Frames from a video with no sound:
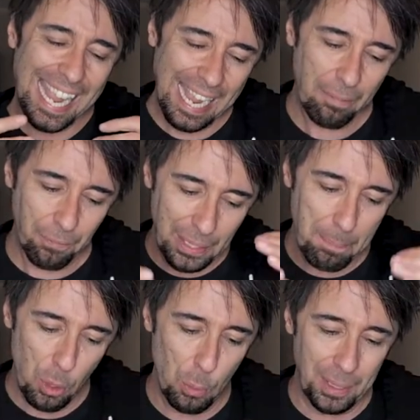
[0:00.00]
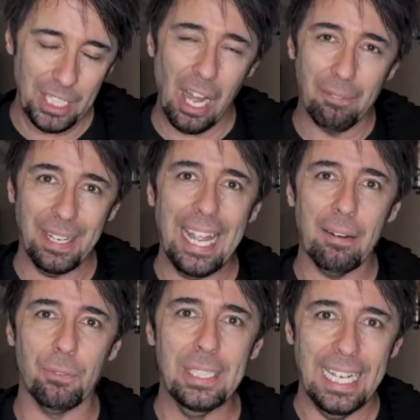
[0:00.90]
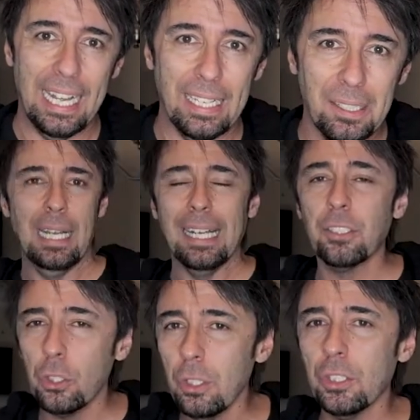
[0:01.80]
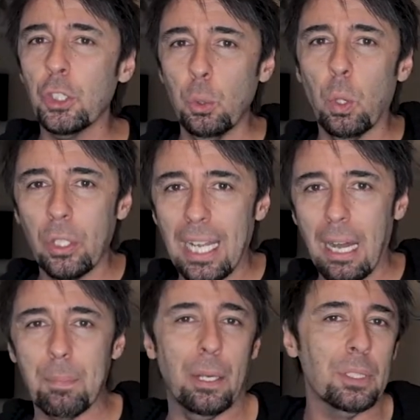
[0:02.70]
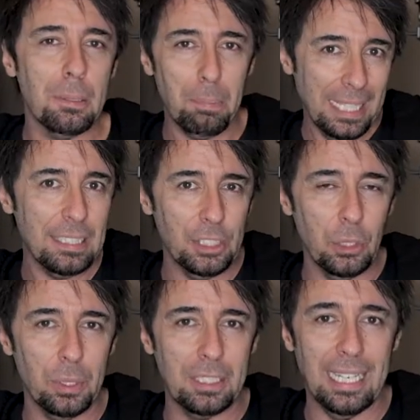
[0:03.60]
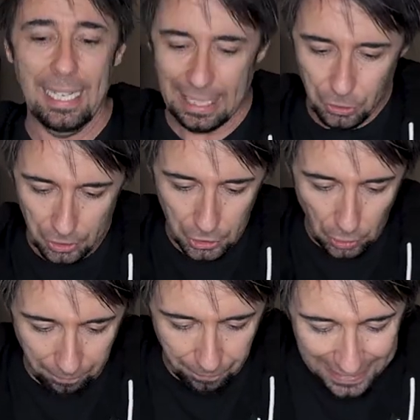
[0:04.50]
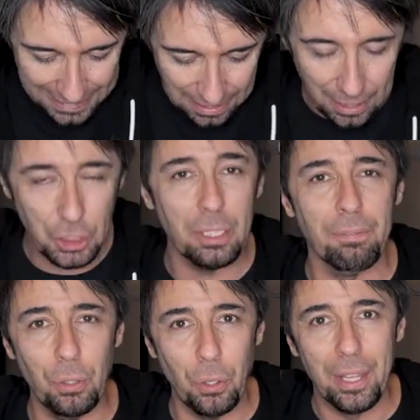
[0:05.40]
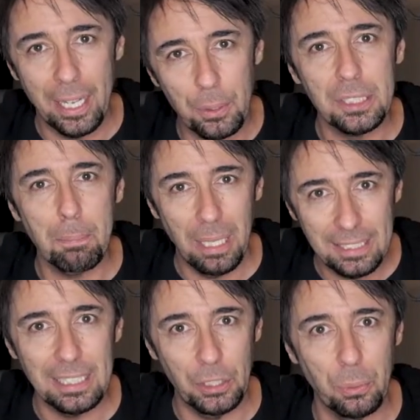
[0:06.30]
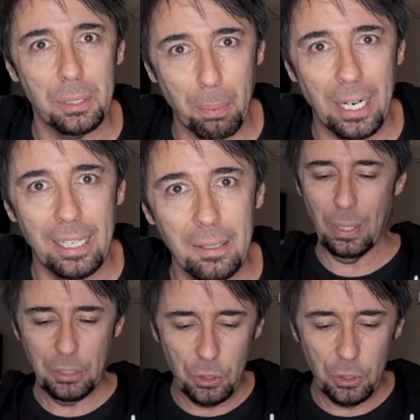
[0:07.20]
every moment of every day. As soon as you woke up, there was a blessing you would say. As soon as your feet touched the floor, there was a blessing you would pray. When you